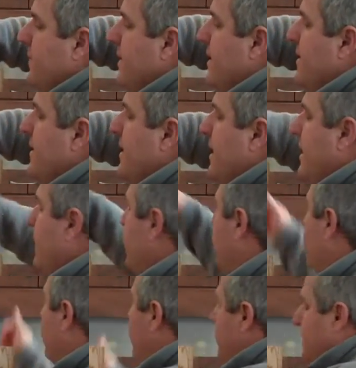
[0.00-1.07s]
And then I
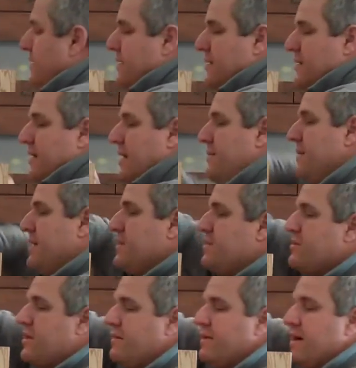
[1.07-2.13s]
make
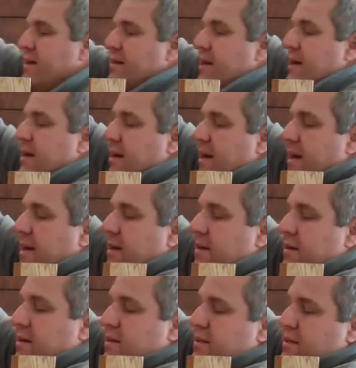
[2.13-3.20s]
sure I got that leg
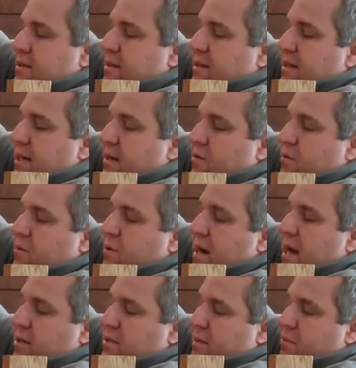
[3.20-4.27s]
good and snug in that corner. I
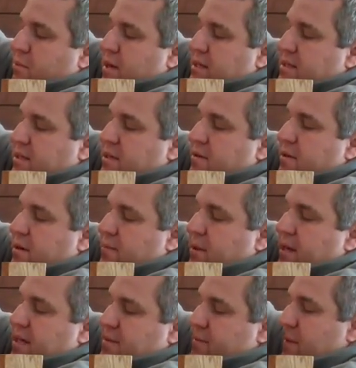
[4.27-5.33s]
actually press the unit up
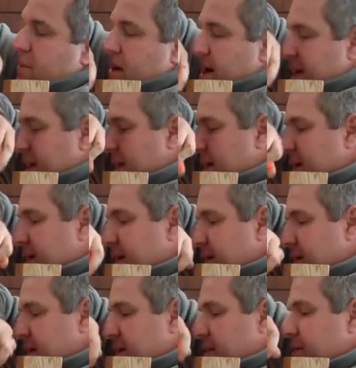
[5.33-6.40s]
against my body
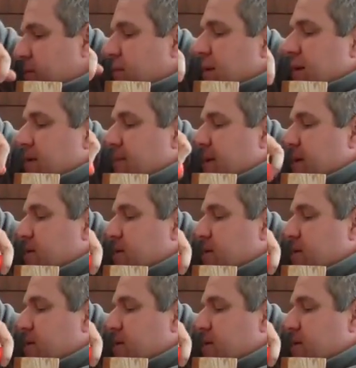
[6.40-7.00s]
a little bit to make